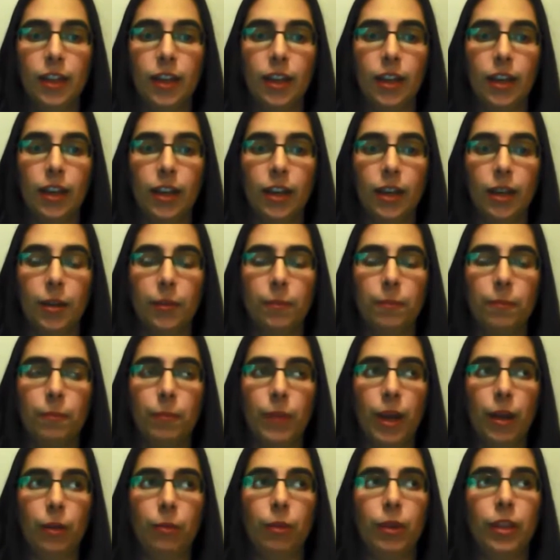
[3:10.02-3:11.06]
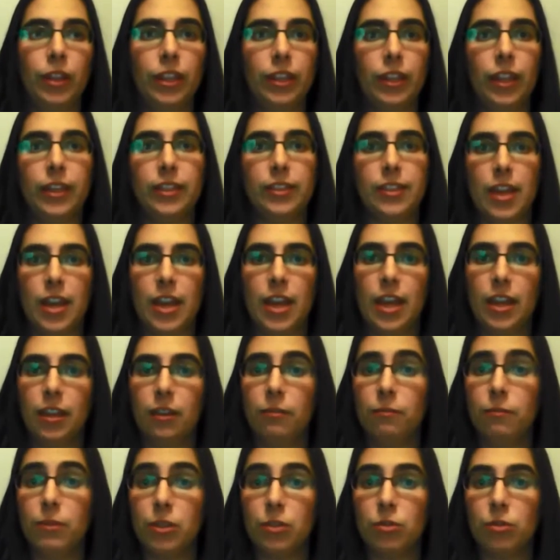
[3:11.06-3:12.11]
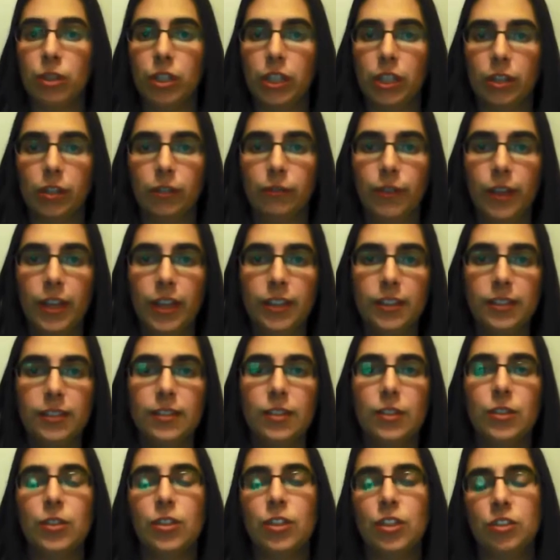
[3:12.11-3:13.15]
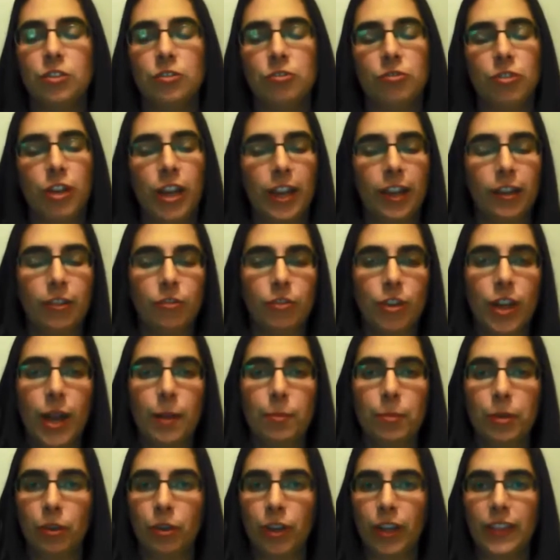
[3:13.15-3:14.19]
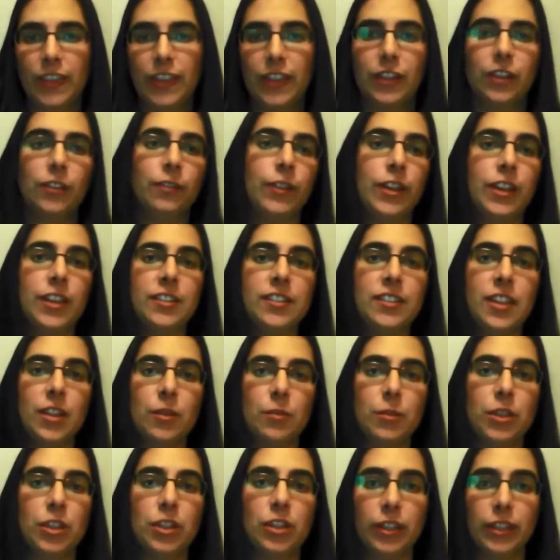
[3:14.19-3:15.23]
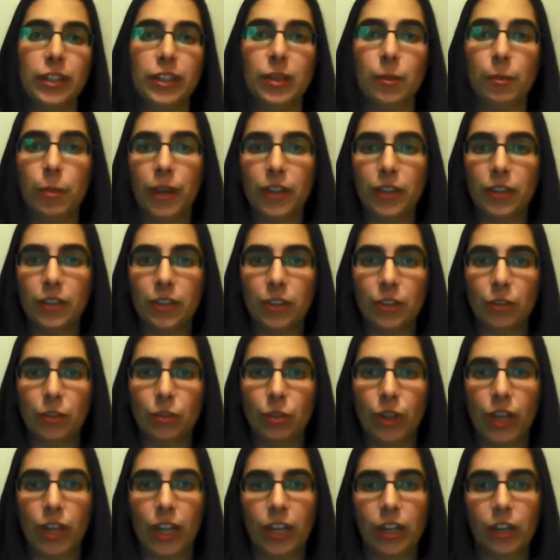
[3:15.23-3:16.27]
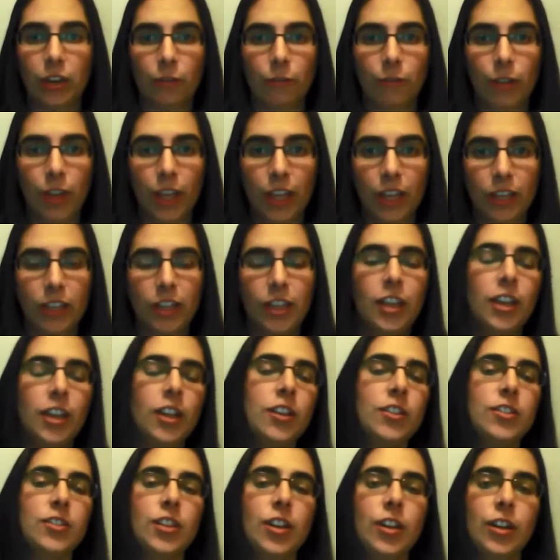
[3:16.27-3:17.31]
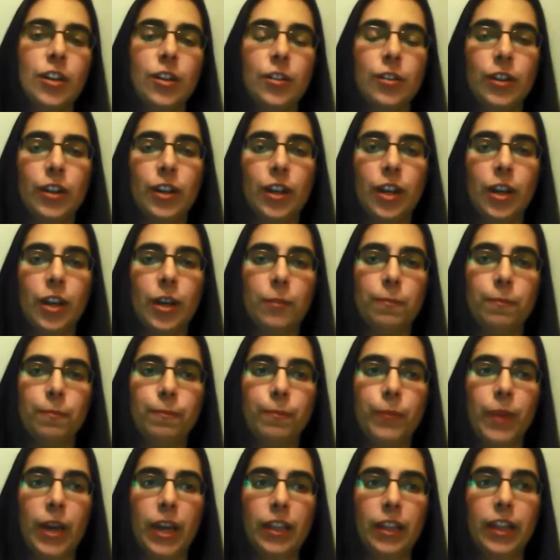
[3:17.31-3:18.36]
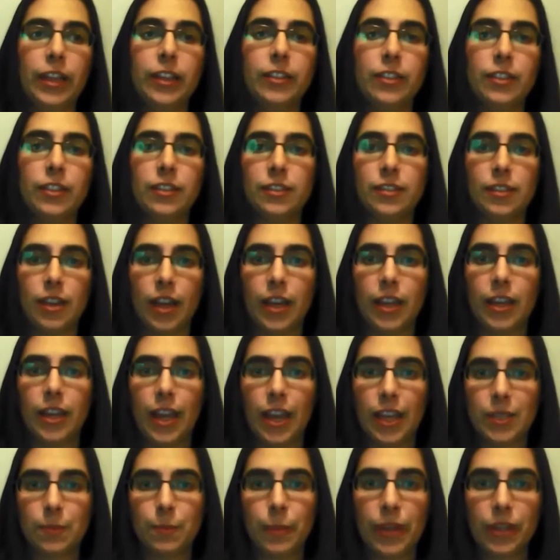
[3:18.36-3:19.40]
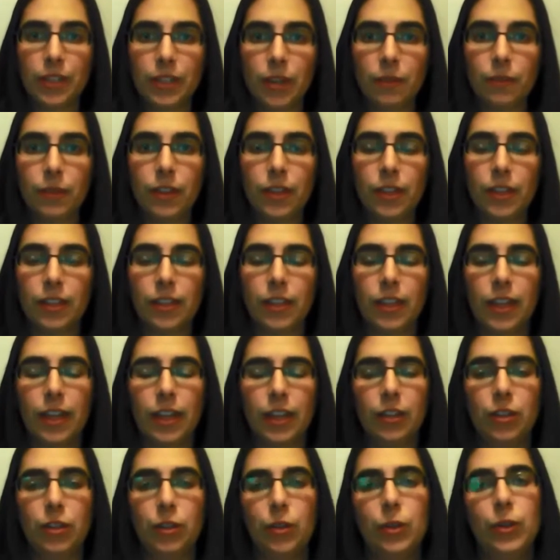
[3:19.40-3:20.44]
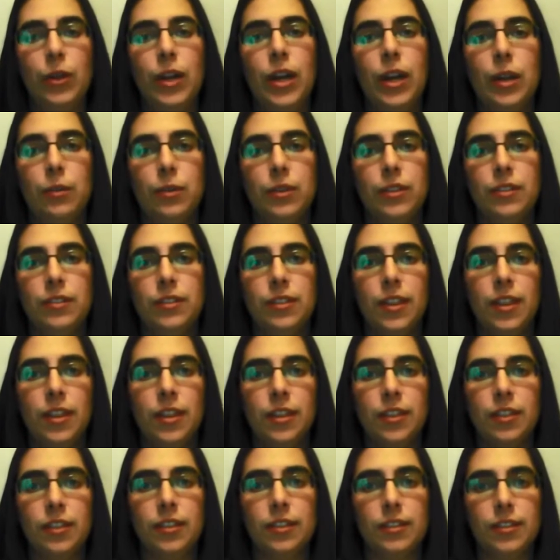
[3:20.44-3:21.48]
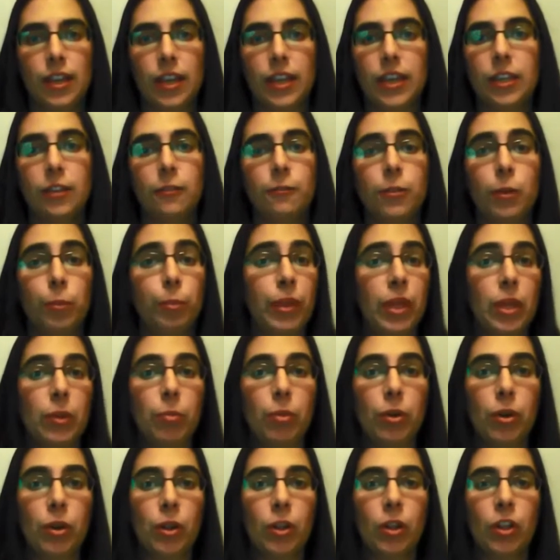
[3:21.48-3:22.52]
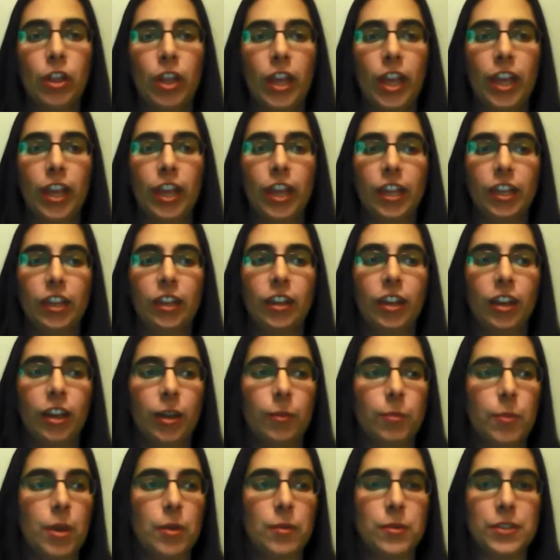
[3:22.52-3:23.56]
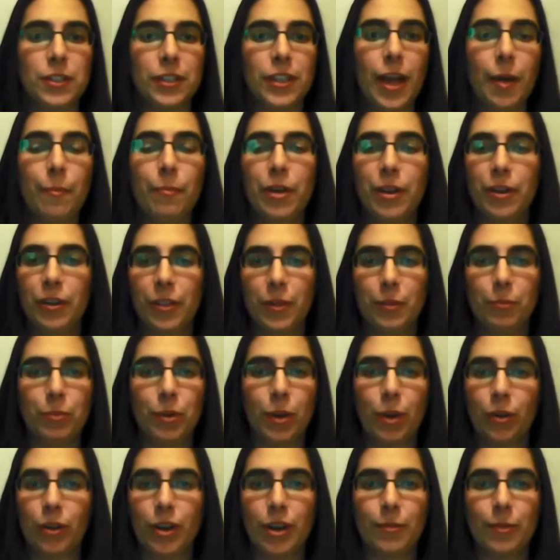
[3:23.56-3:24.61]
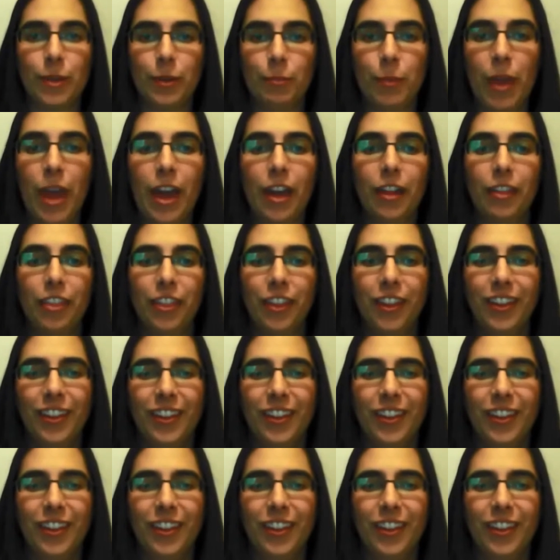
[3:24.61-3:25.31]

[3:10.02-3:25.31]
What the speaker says: I really liked that it had a visual interface, so you could drag and drop and create the interface, and then when you click the button, you'd create an event. So I liked the design aspect of it, and that I knew I was designing for people, and it was a lot better than programming math.